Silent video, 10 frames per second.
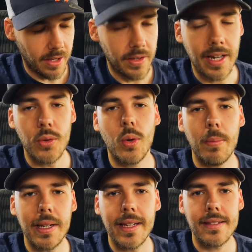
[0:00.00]
think I know a
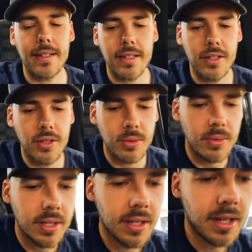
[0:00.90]
place that can do
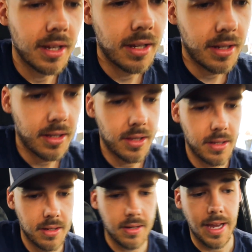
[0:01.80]
the
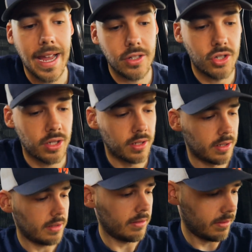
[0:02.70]
the edging
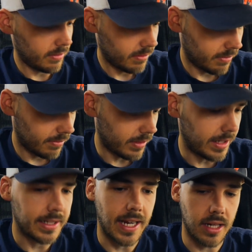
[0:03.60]

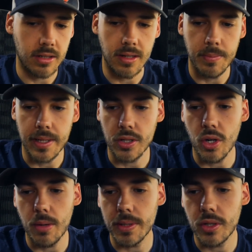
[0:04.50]
and get a, a bit of
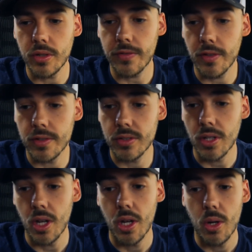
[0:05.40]
carpet cut for us.
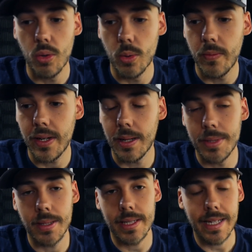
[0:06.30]
Hopefully I'll
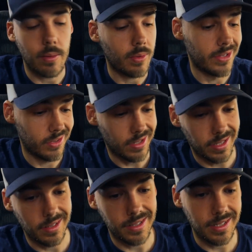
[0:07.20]
be able to get one that's
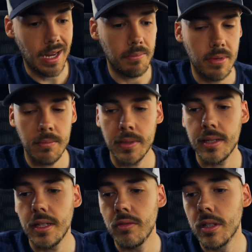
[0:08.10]
like the same
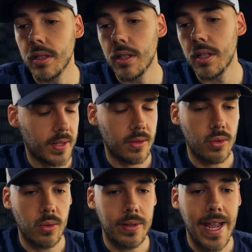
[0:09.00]
material.
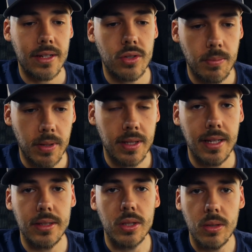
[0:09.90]
So next up on the
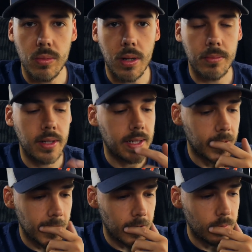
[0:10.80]
list, what I'm going to need
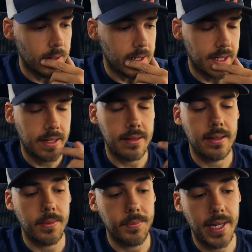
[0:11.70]
to do
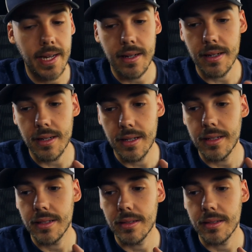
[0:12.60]
is make a